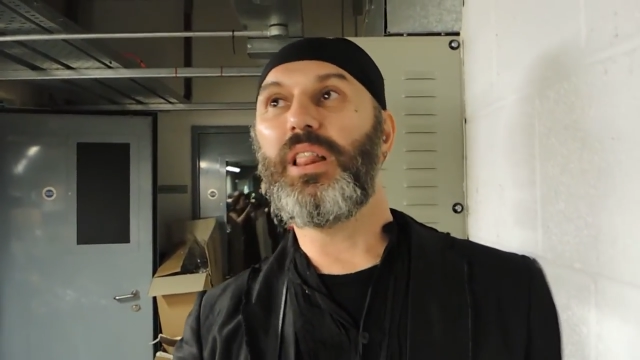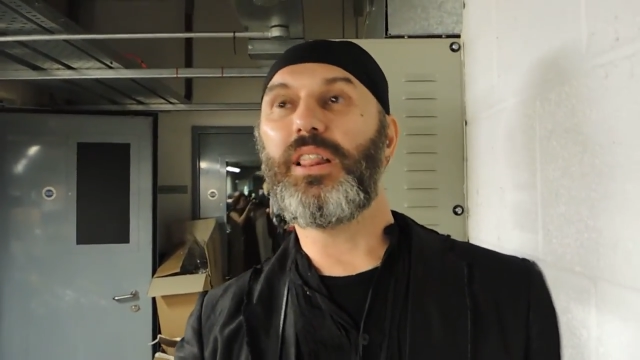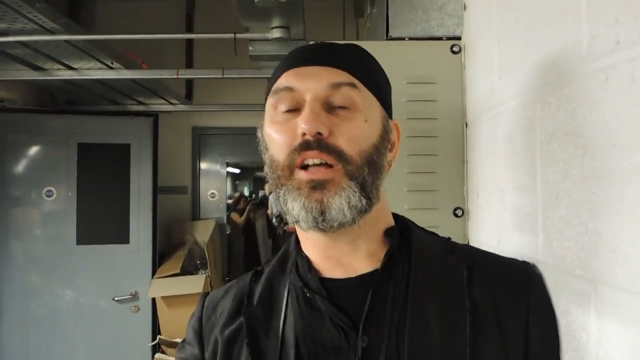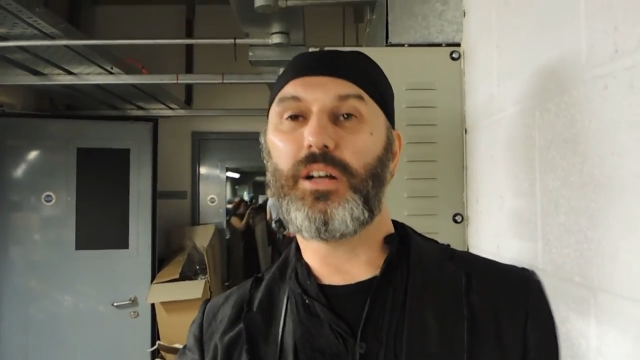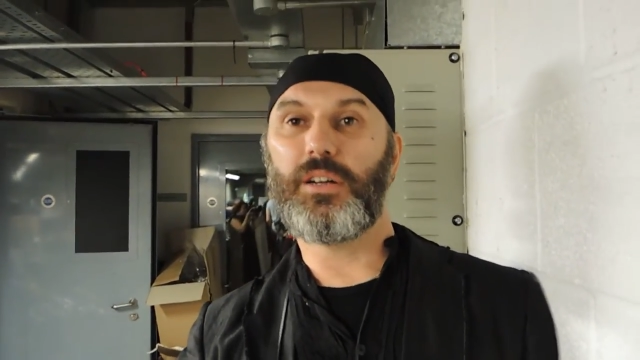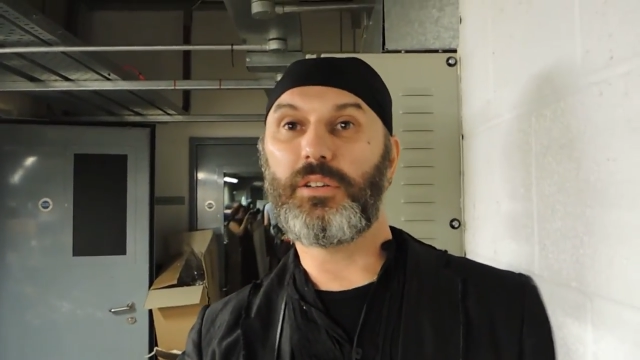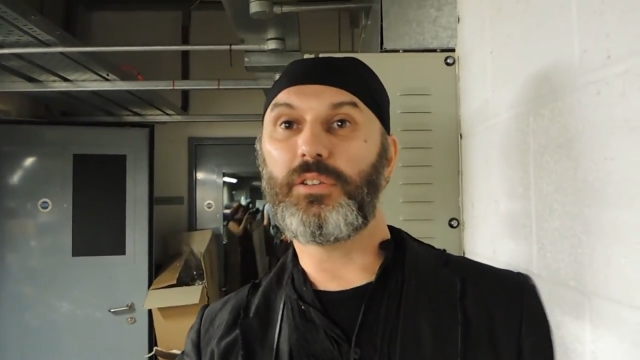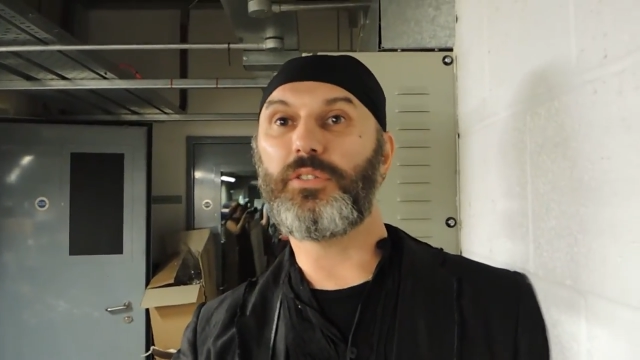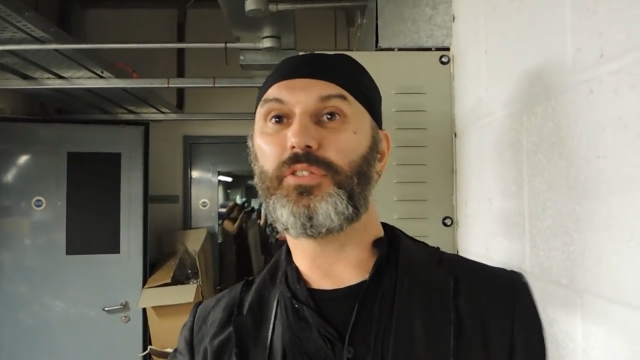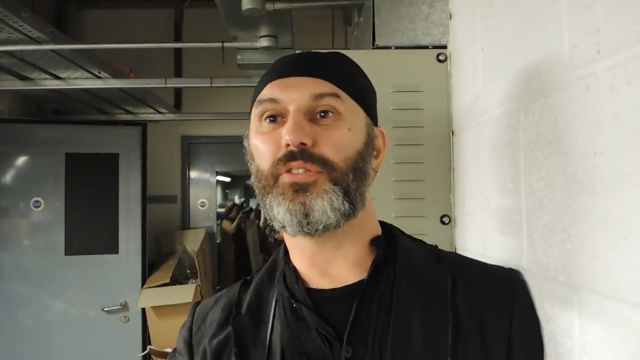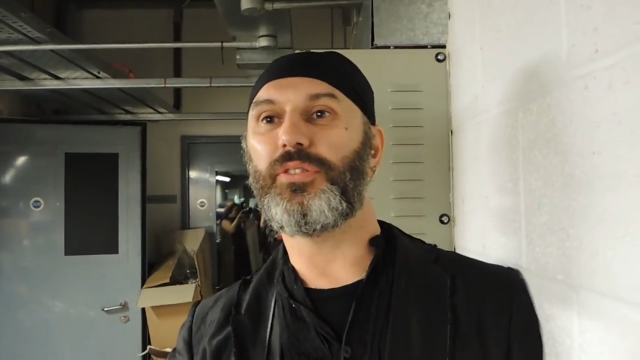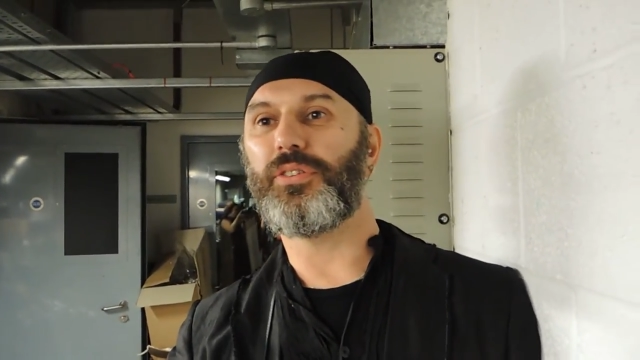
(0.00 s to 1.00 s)
We
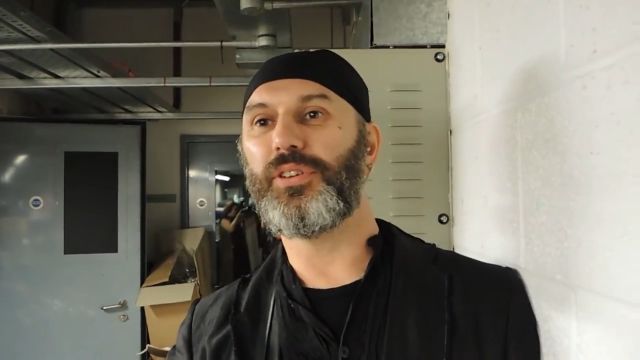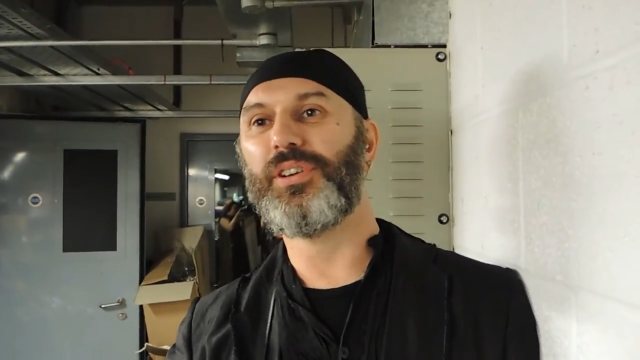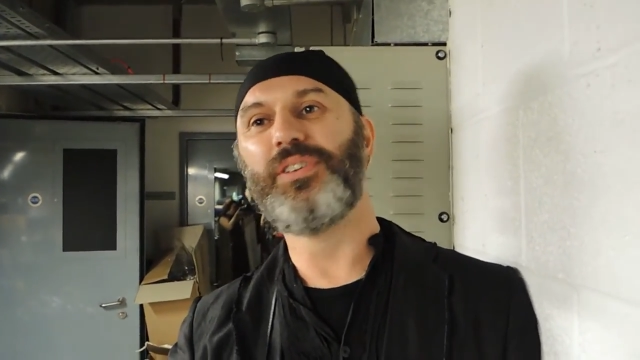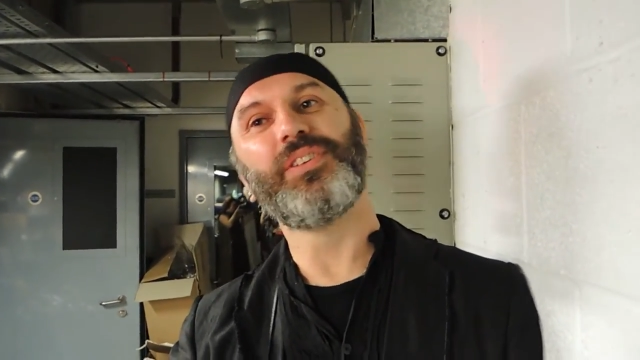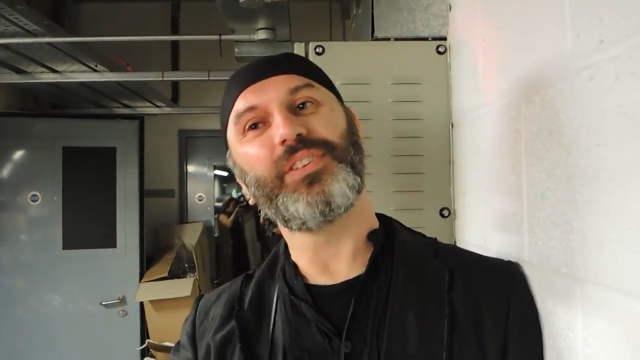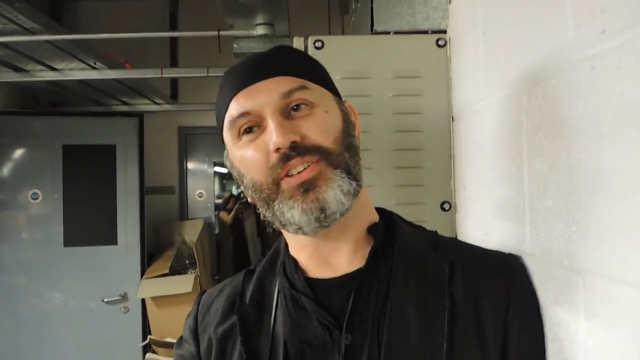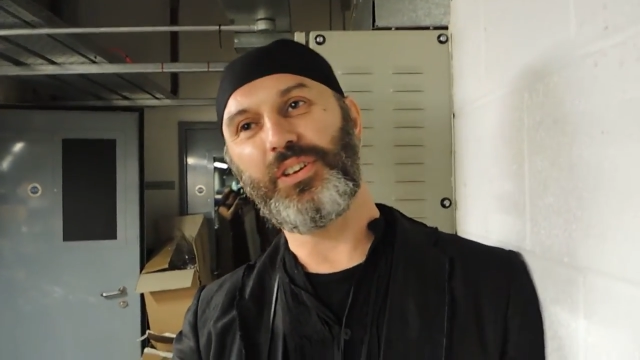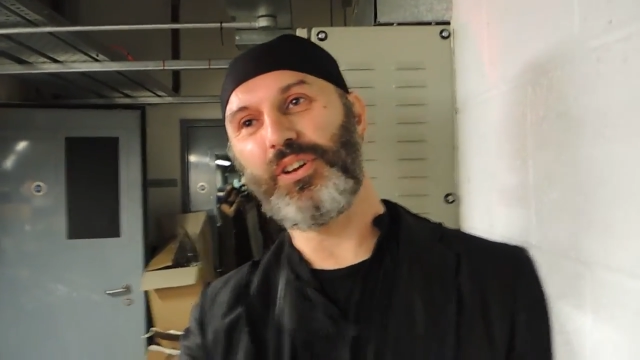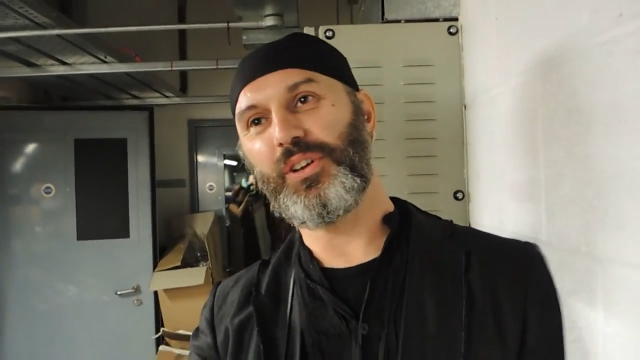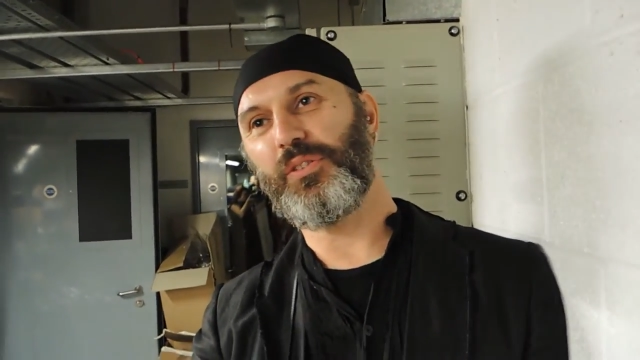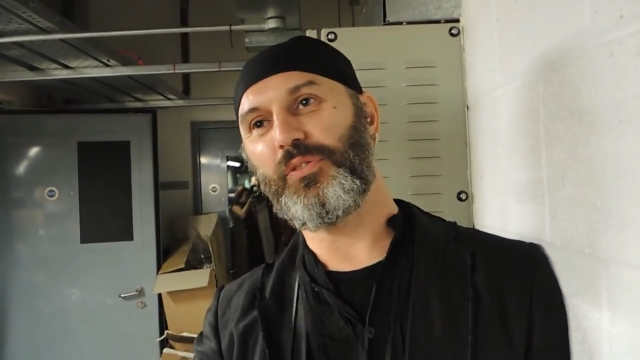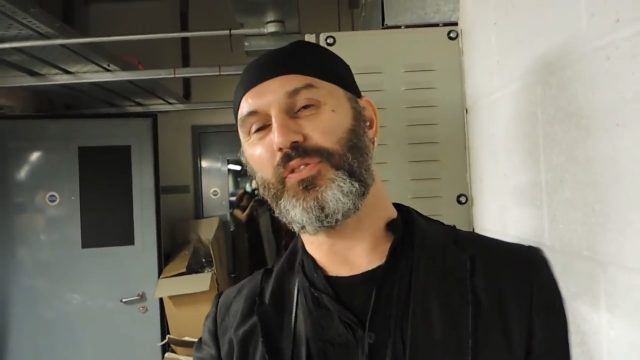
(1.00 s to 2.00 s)
love, you
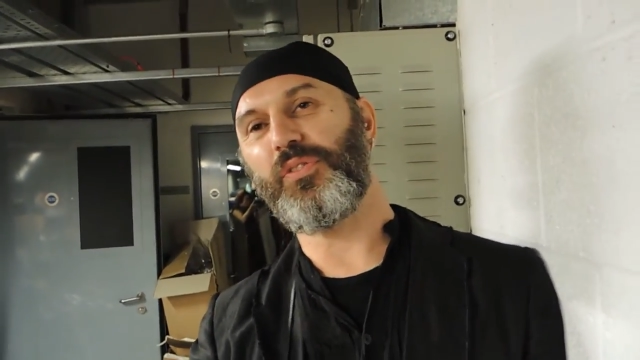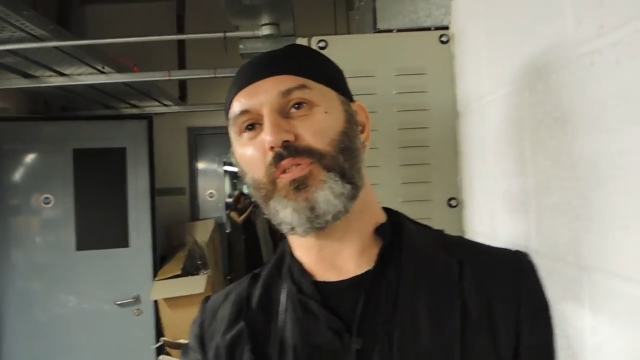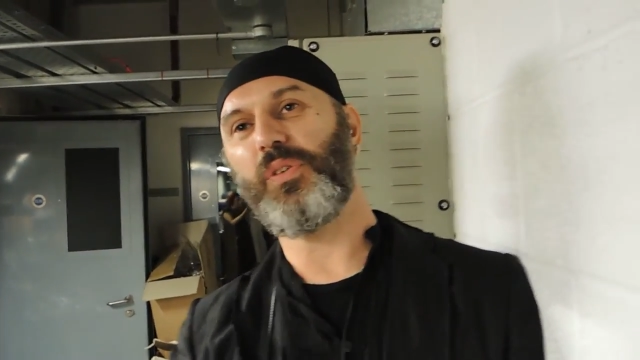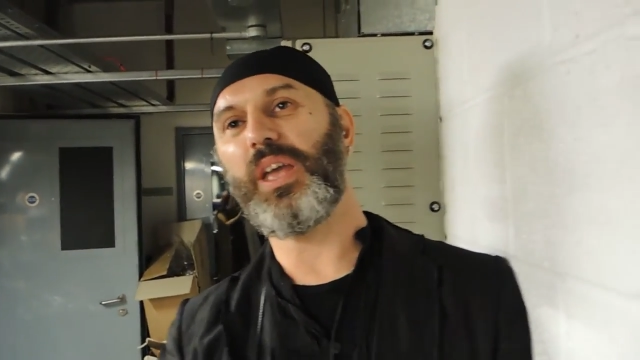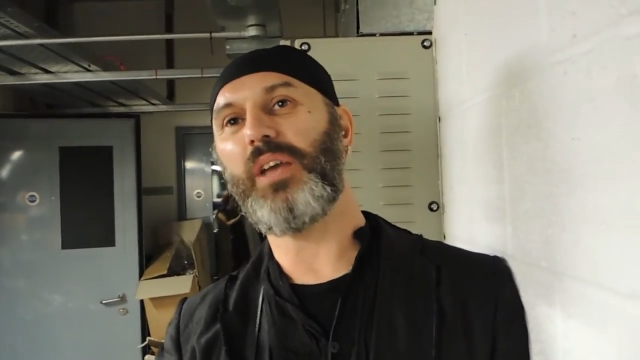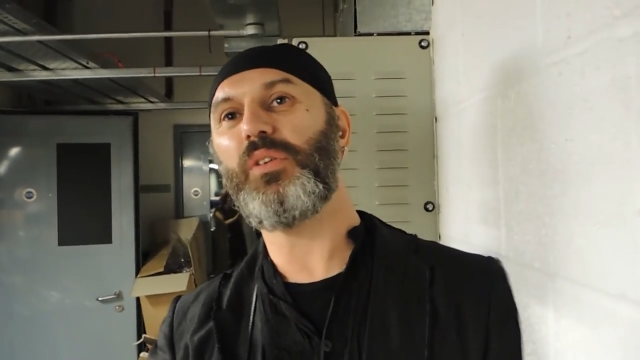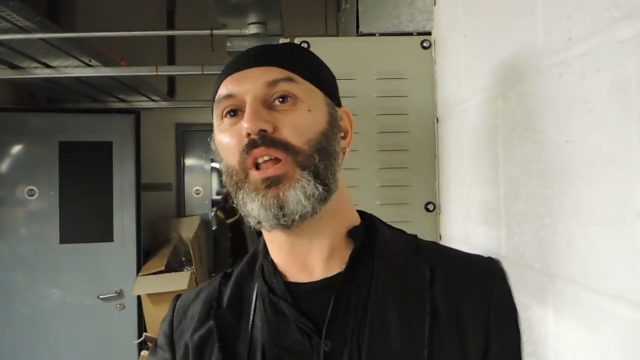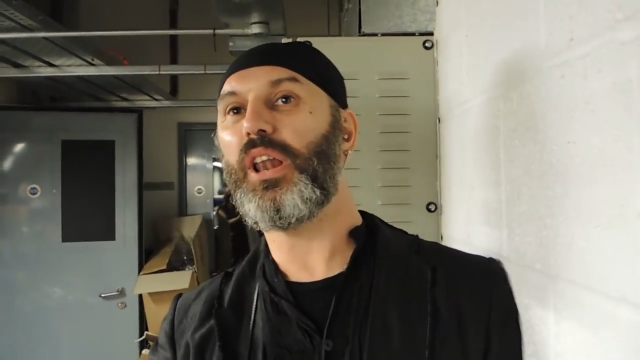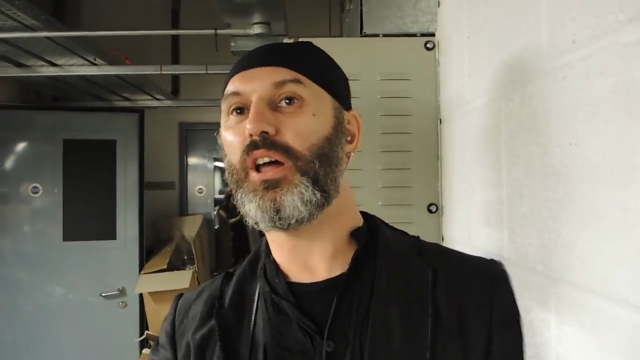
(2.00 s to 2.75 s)
know, we